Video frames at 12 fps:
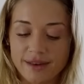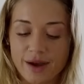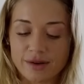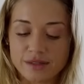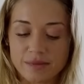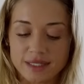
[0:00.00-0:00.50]

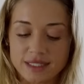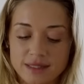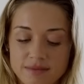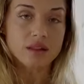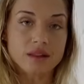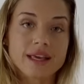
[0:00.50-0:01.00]
Now it's melted.
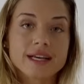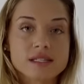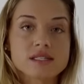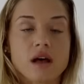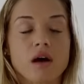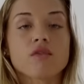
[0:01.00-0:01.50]

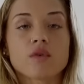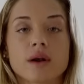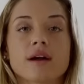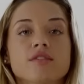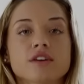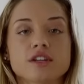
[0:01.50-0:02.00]
Licks of
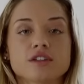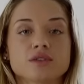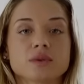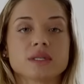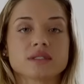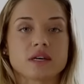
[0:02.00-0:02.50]
whatever you're
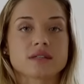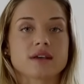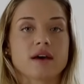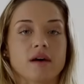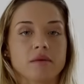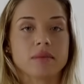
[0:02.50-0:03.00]
doing does
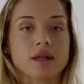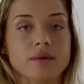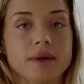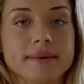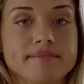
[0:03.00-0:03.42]
count, by the way.